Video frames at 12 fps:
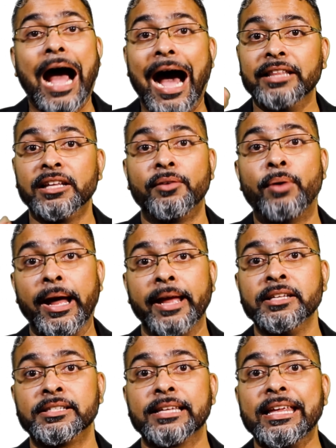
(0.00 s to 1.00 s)

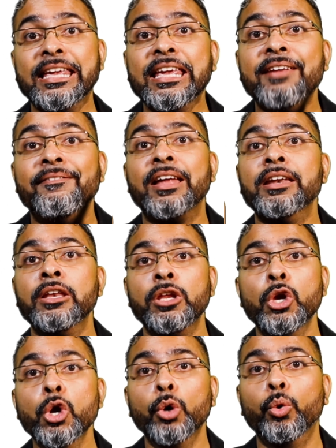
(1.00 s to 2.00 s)
Otherwise, even
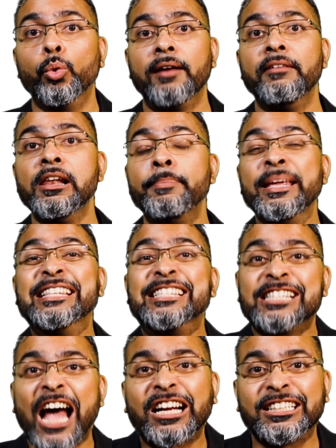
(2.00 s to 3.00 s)
you will be
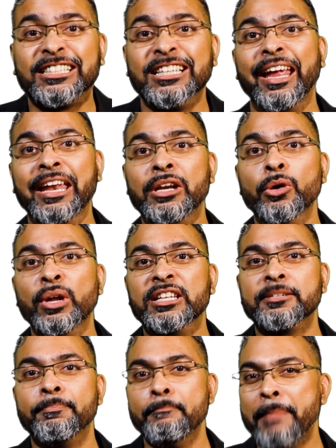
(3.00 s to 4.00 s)
sucked into
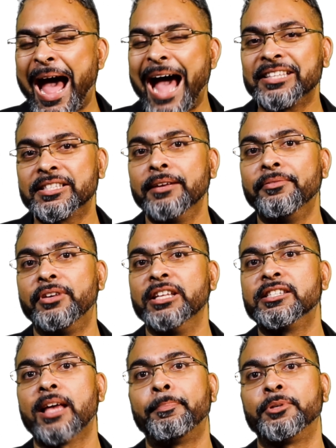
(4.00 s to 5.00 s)
its massive
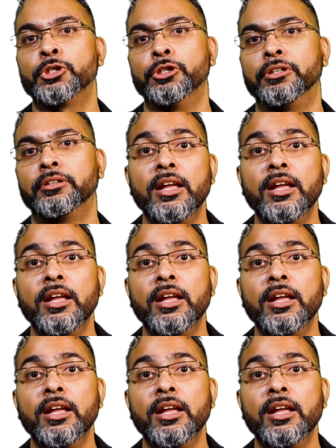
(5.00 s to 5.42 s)
deception.